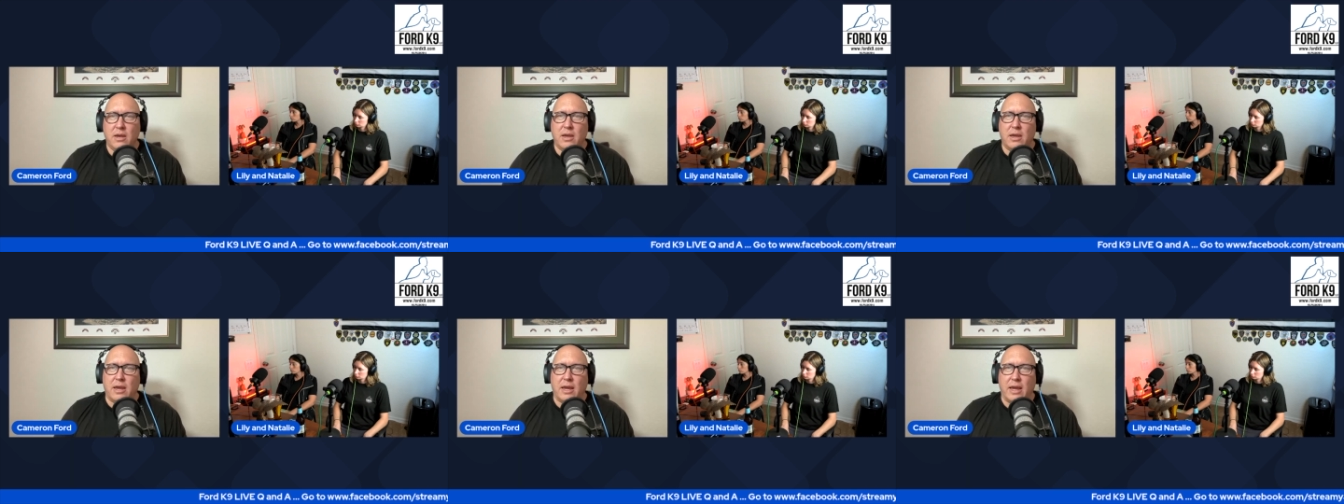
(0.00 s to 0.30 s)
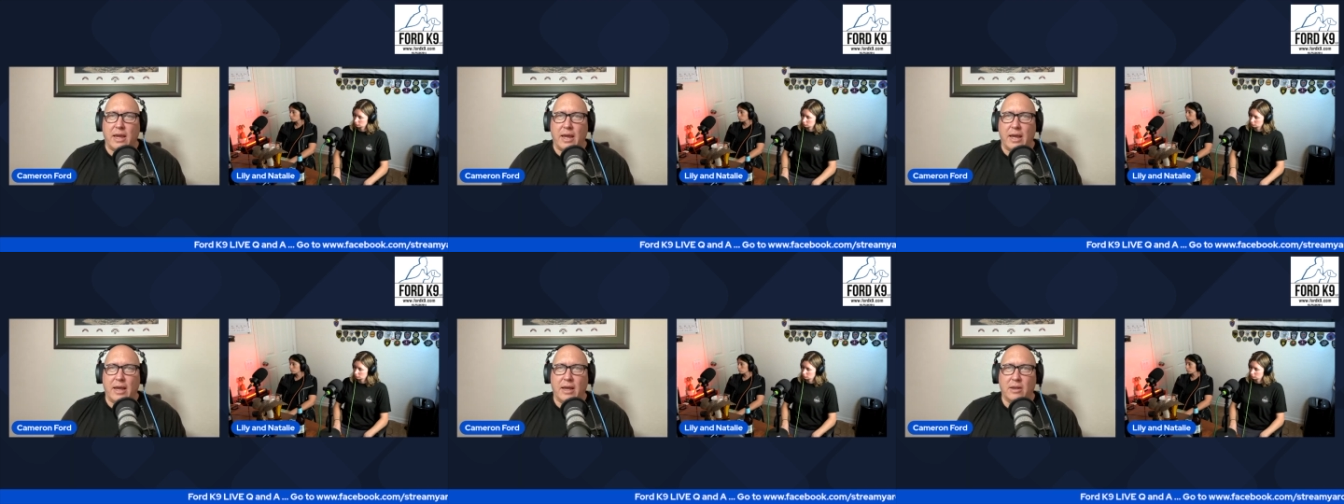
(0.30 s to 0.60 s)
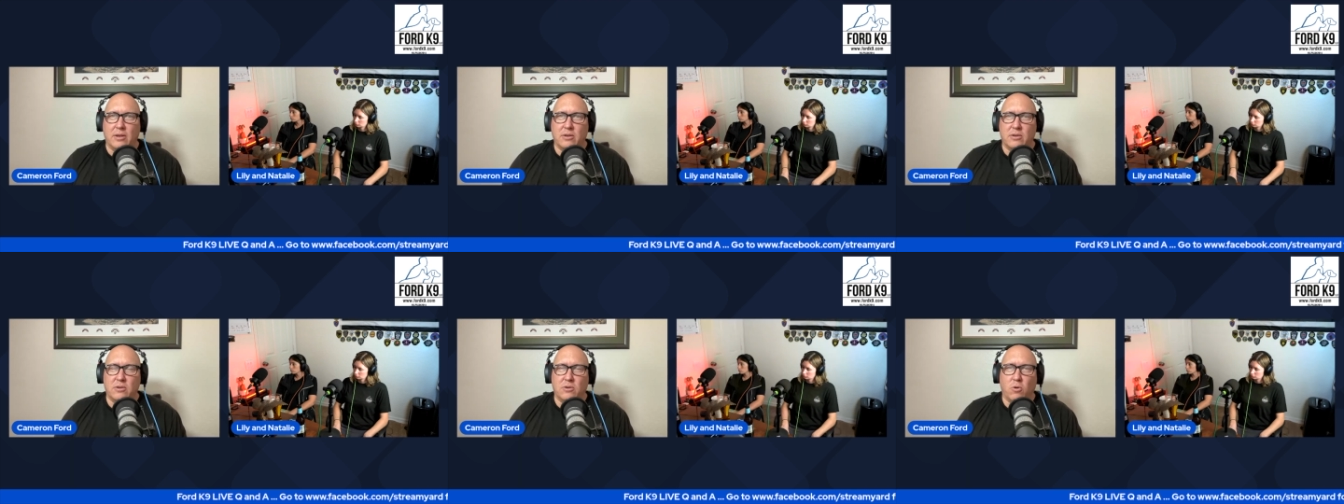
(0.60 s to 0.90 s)

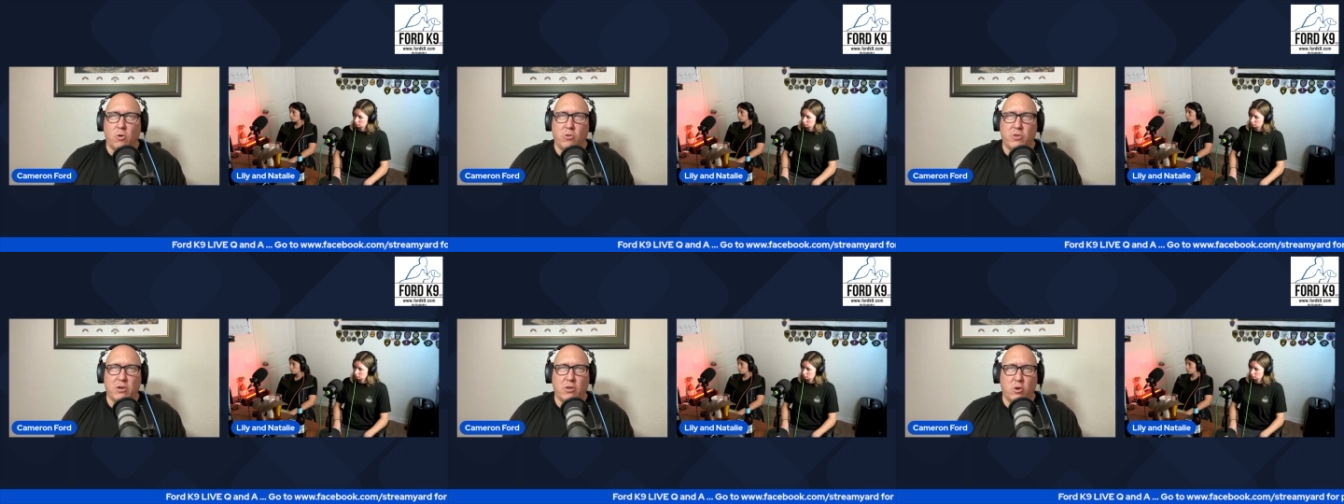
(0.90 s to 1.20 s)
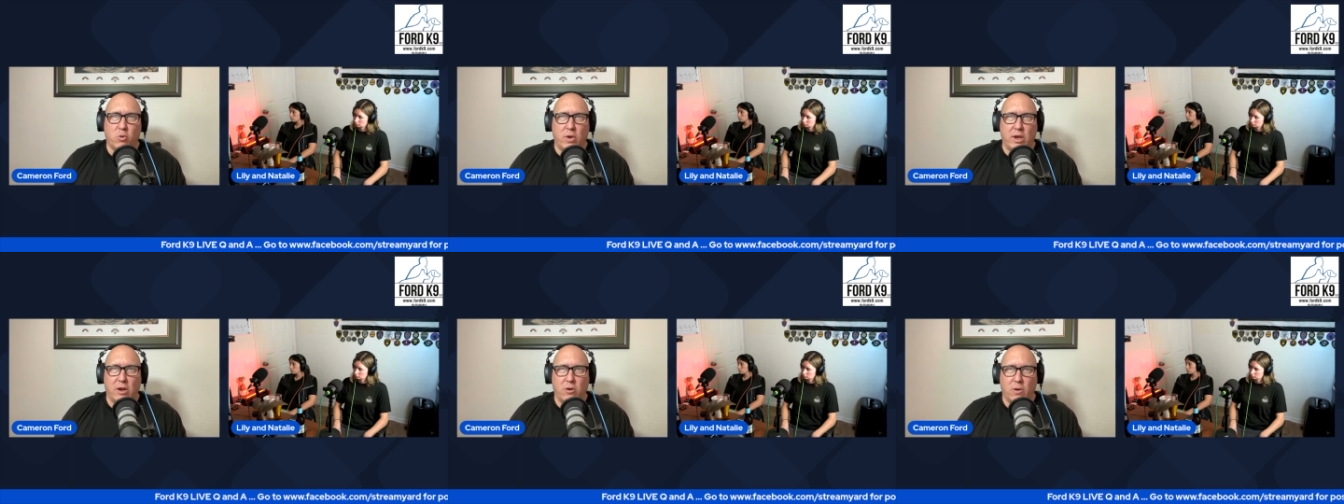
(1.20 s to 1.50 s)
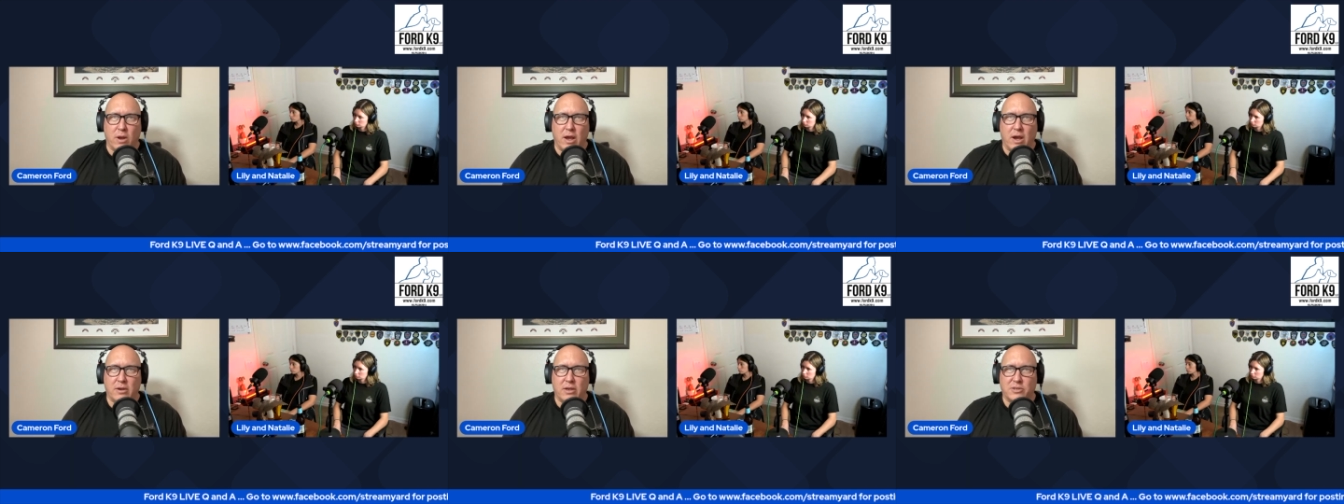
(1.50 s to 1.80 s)
Or the other way
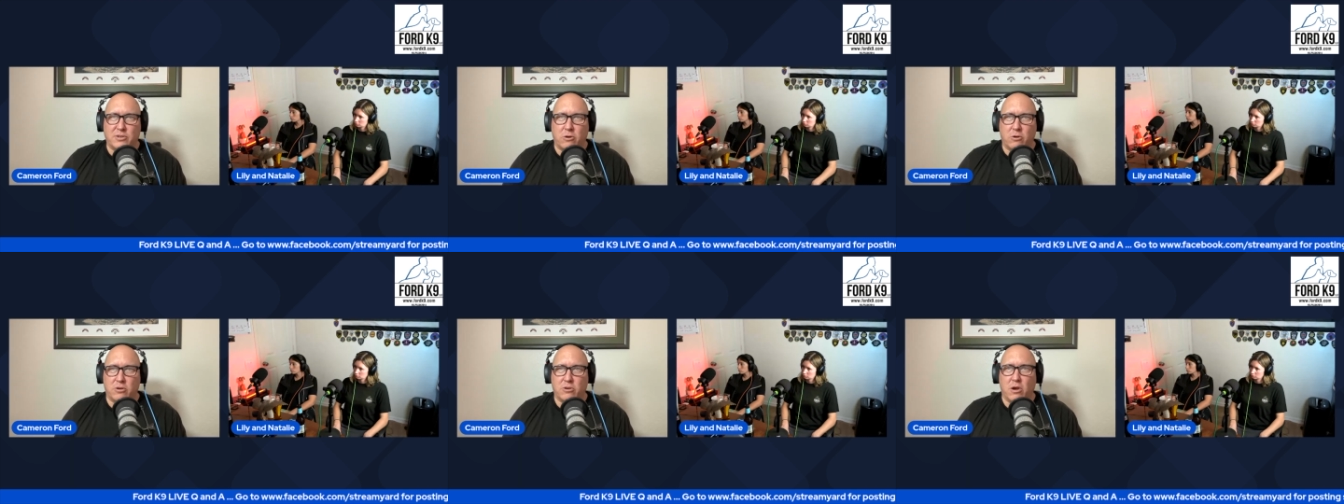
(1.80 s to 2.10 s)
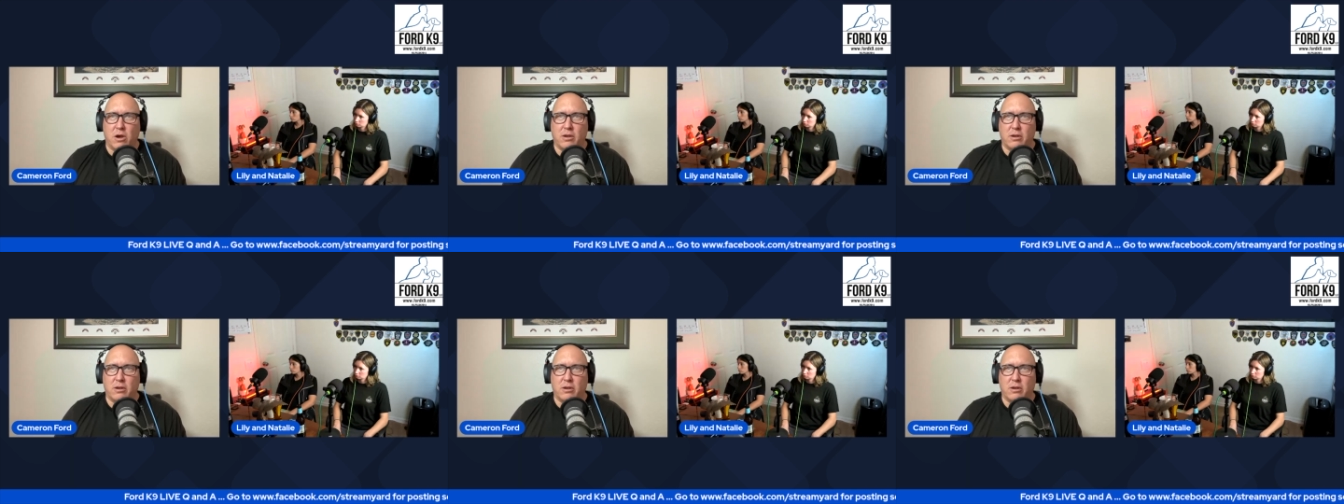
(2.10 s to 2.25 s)
around, I start a dog